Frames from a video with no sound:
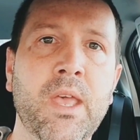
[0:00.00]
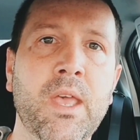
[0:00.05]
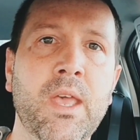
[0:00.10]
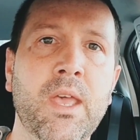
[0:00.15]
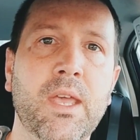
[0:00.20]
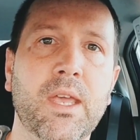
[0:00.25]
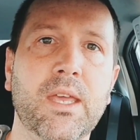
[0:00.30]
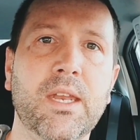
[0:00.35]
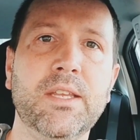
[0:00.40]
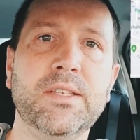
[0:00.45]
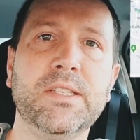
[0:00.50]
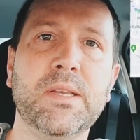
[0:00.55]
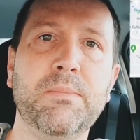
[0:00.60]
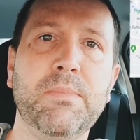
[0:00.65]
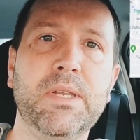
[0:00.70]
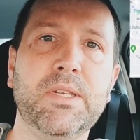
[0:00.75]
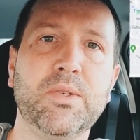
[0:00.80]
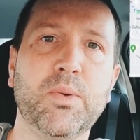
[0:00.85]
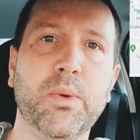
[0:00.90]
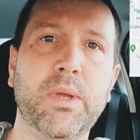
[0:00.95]
It is in
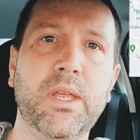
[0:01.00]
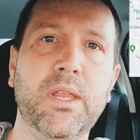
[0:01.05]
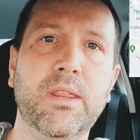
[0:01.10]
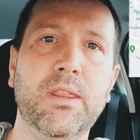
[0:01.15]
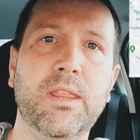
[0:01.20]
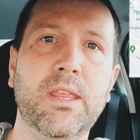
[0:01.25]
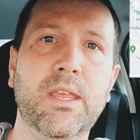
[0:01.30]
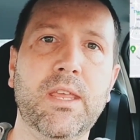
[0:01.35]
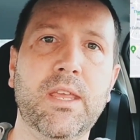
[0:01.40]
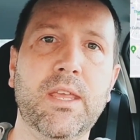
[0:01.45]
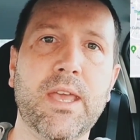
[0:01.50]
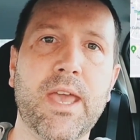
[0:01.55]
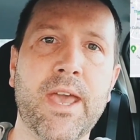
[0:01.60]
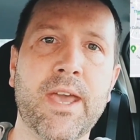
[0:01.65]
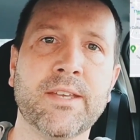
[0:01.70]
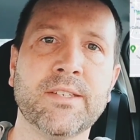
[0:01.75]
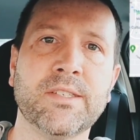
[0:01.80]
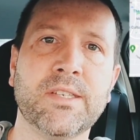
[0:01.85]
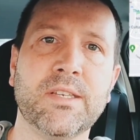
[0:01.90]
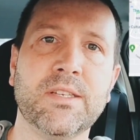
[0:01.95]
between the
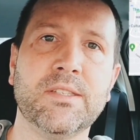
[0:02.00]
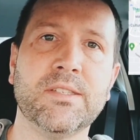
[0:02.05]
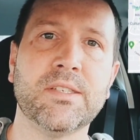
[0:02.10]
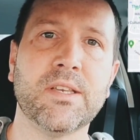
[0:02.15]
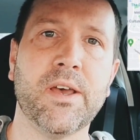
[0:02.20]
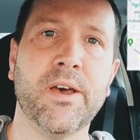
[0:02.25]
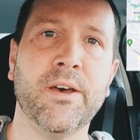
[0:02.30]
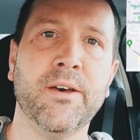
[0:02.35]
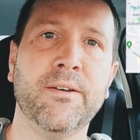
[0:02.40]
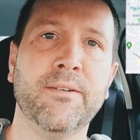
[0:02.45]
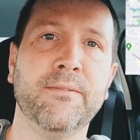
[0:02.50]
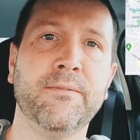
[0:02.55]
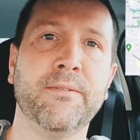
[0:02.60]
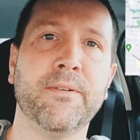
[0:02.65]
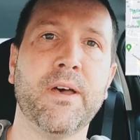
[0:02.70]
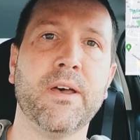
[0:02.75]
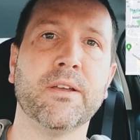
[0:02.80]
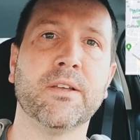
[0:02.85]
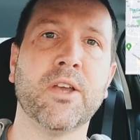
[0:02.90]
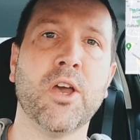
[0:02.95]
exits of
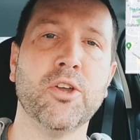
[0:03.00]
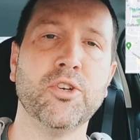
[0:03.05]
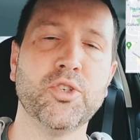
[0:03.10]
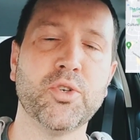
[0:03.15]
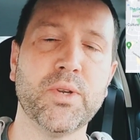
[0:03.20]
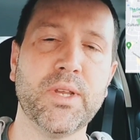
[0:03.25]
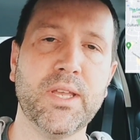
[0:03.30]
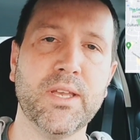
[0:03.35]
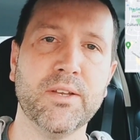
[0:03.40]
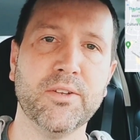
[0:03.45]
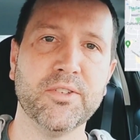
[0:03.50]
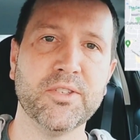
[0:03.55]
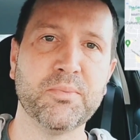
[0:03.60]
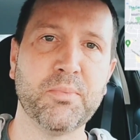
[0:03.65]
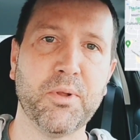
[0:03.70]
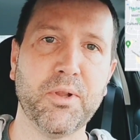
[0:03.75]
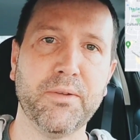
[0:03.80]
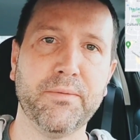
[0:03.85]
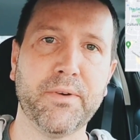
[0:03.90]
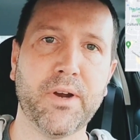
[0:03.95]
Country Hills
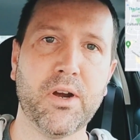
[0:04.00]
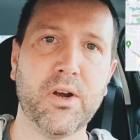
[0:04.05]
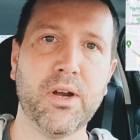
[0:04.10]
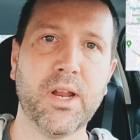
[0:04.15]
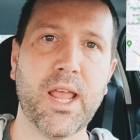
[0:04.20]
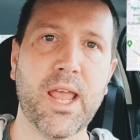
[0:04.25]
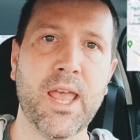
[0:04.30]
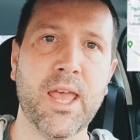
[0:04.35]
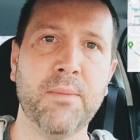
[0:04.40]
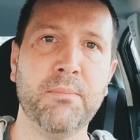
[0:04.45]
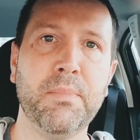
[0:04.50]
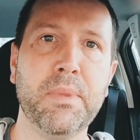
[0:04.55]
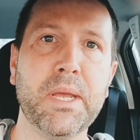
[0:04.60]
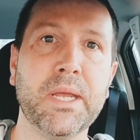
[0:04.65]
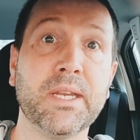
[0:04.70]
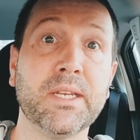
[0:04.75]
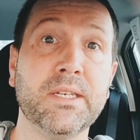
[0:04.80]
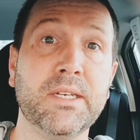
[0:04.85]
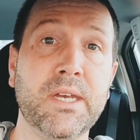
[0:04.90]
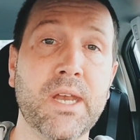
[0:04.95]
Boulevard and
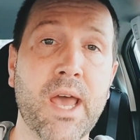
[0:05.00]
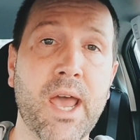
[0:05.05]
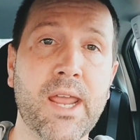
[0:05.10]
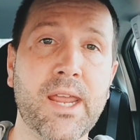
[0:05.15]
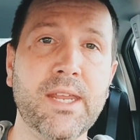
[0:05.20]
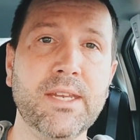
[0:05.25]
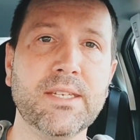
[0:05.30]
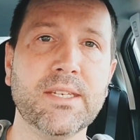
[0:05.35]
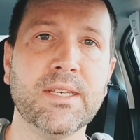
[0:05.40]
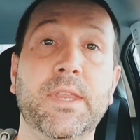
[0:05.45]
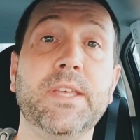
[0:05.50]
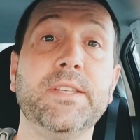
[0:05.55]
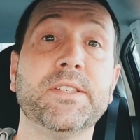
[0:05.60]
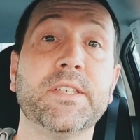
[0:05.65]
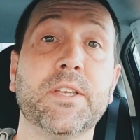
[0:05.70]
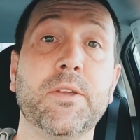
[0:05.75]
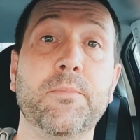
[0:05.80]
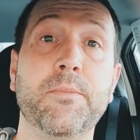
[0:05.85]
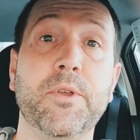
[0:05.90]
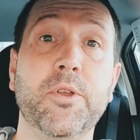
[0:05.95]
McKnight. This
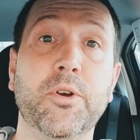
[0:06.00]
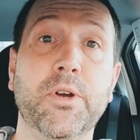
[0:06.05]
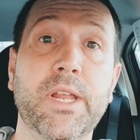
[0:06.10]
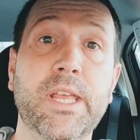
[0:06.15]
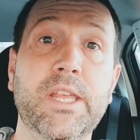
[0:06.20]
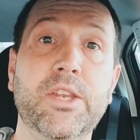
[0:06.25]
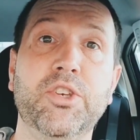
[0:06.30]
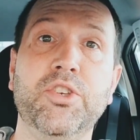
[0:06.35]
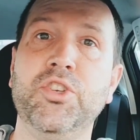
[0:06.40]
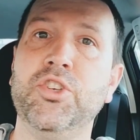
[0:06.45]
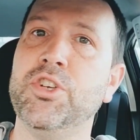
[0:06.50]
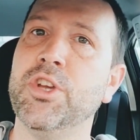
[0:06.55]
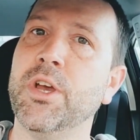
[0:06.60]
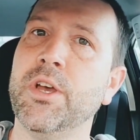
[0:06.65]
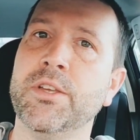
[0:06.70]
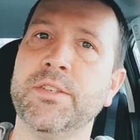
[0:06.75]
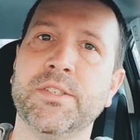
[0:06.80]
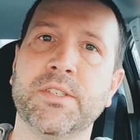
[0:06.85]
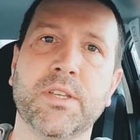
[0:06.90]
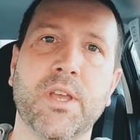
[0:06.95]
community
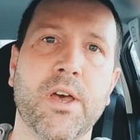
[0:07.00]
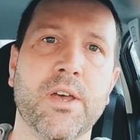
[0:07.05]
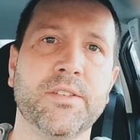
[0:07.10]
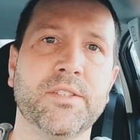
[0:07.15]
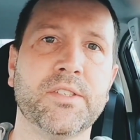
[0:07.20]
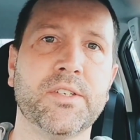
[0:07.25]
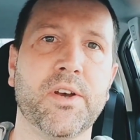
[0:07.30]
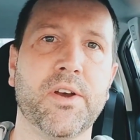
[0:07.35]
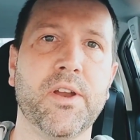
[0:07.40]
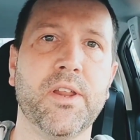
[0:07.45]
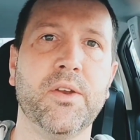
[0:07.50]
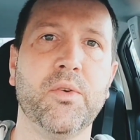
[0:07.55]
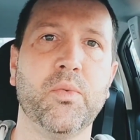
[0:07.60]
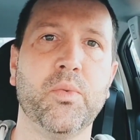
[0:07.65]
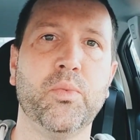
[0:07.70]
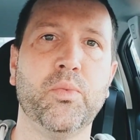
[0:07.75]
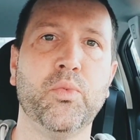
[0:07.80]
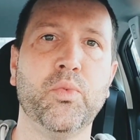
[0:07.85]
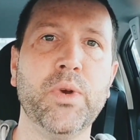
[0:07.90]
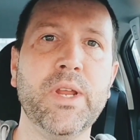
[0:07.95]
just got started
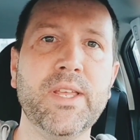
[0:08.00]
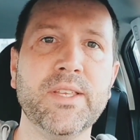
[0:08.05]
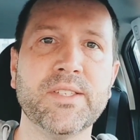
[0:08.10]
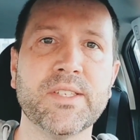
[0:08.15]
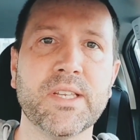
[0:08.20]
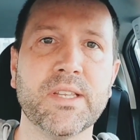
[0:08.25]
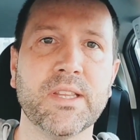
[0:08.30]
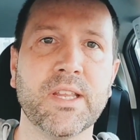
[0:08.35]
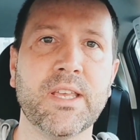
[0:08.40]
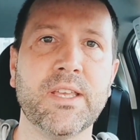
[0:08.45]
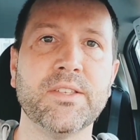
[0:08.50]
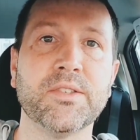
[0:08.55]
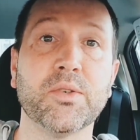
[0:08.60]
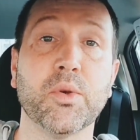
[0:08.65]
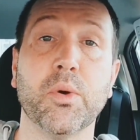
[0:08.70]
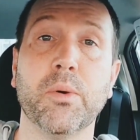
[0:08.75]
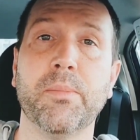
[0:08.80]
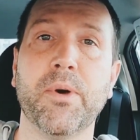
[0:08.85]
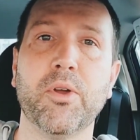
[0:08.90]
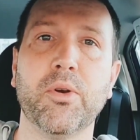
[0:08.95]
recently,
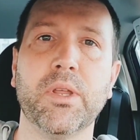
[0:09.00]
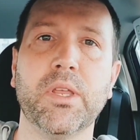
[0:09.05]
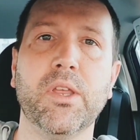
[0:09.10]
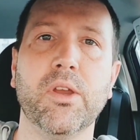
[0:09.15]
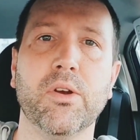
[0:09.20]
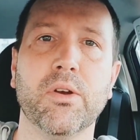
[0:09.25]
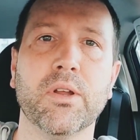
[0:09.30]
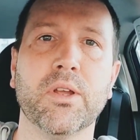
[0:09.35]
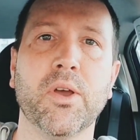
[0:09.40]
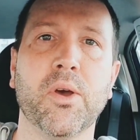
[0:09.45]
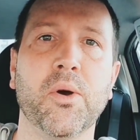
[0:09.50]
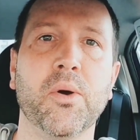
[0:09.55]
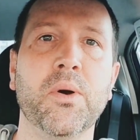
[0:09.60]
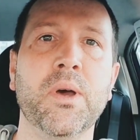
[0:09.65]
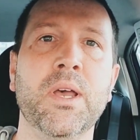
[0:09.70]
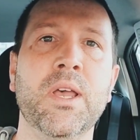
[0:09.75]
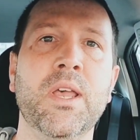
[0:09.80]
so about a year ago